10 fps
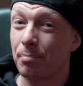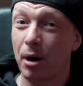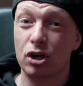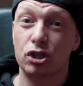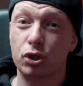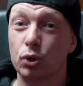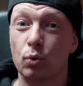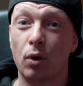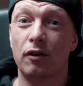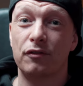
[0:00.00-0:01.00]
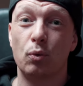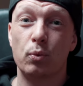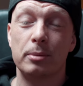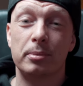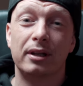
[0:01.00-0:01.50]
part two of the
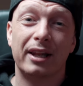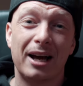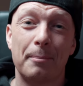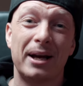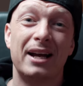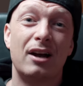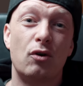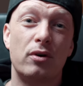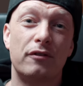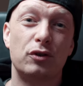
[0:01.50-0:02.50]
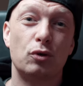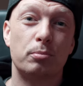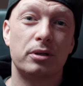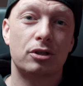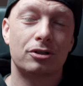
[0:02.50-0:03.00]
Weebill Lab review,
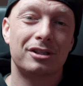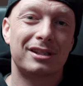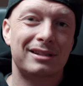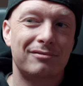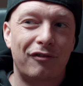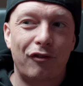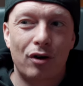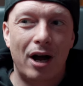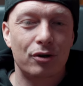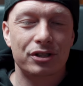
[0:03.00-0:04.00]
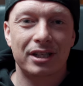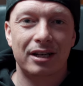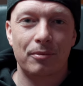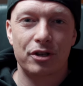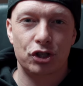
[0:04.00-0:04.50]
because for our
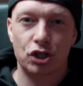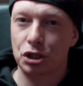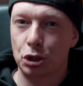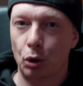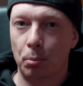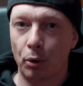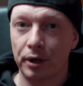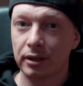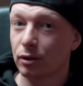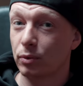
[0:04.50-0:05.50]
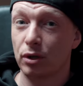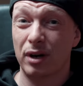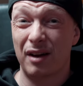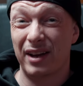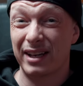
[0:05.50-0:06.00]
setup, there's just no point, and we don't
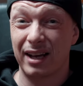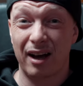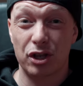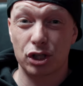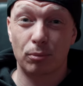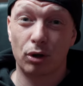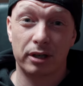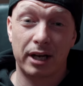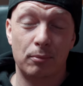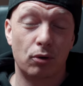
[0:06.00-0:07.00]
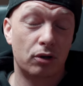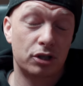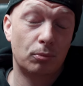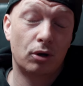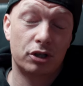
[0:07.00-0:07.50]
have any other smaller camera or
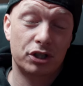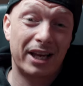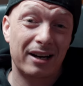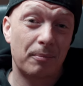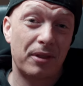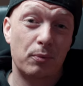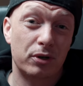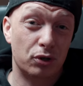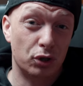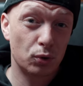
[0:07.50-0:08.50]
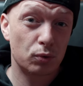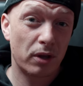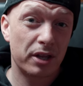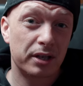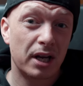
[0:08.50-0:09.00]
smaller setup that we can use
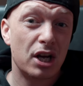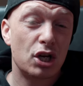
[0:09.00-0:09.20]
with it.